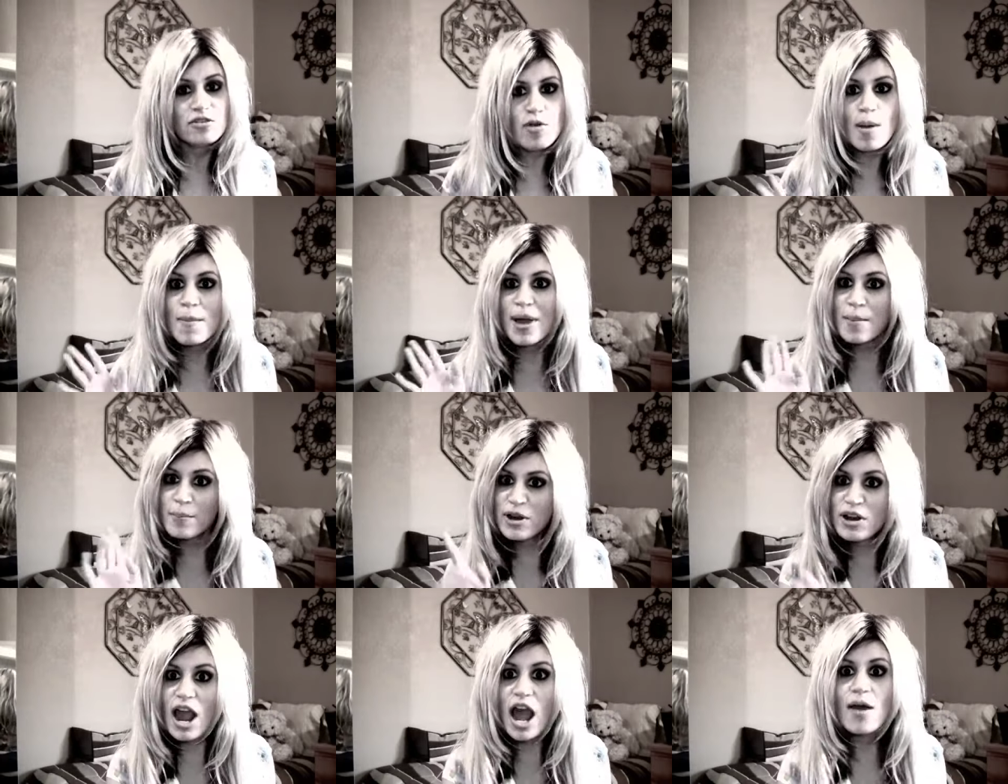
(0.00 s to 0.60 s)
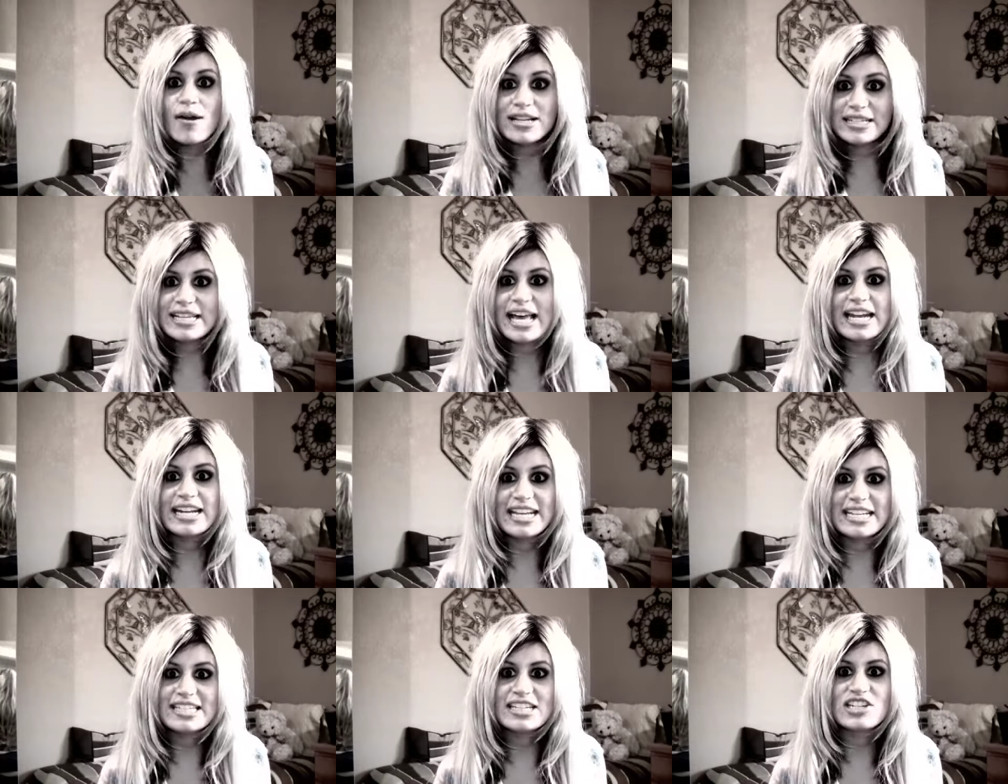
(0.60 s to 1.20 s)
Remember how I
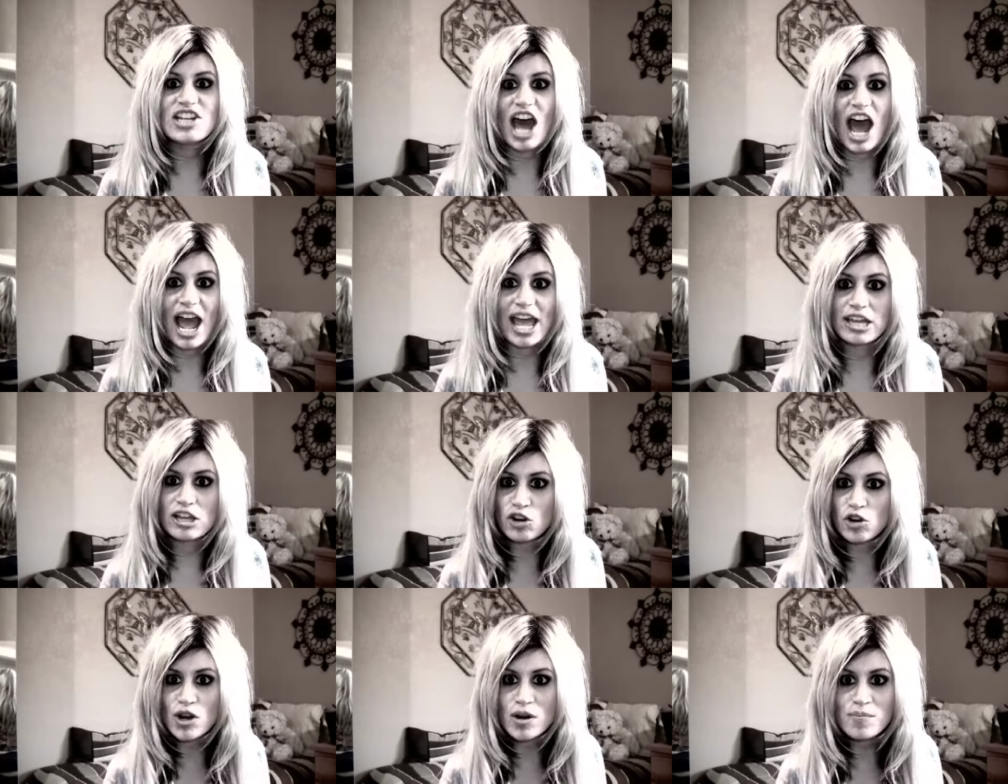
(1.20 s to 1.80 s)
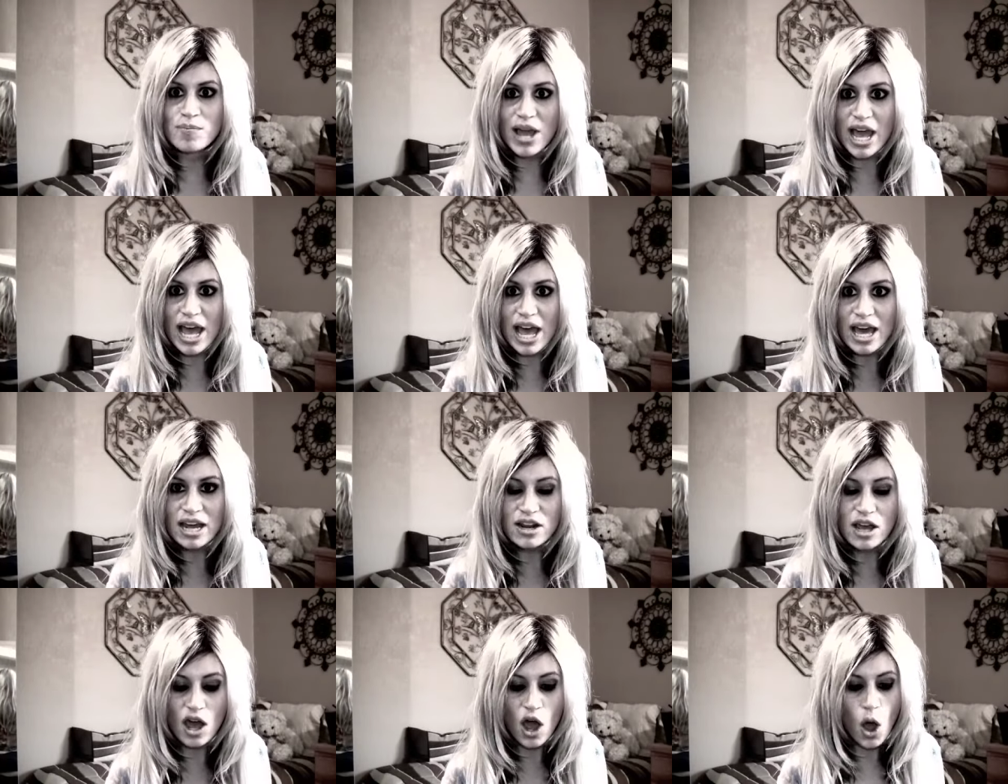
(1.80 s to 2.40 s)
said he's a tiger in
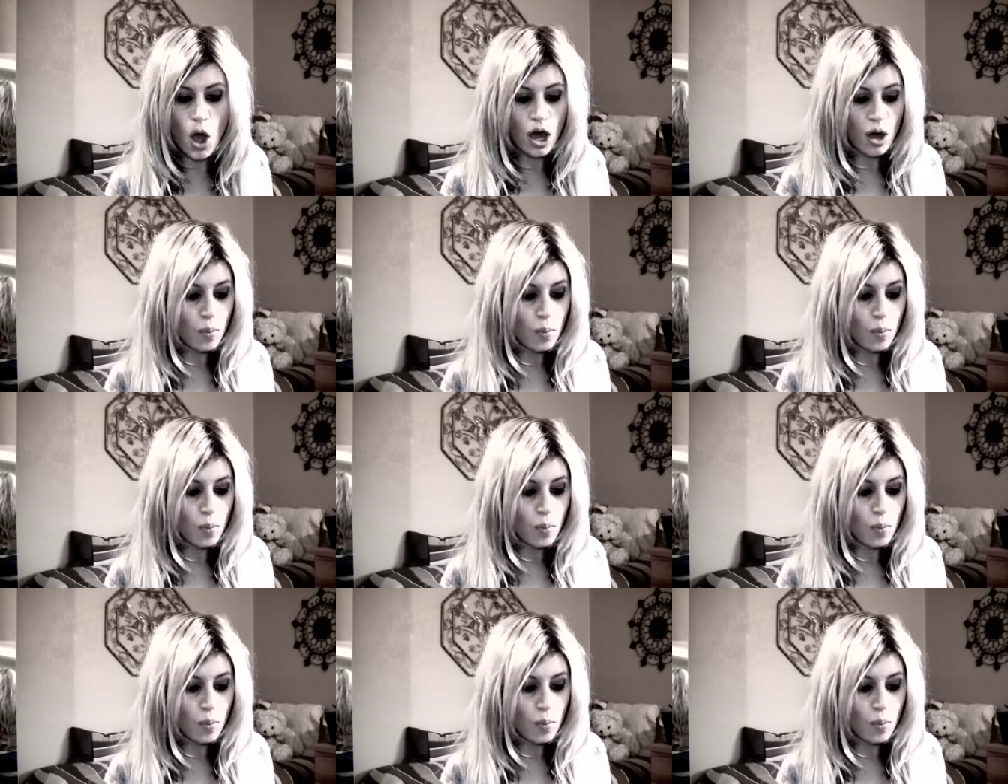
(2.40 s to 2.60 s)
bed?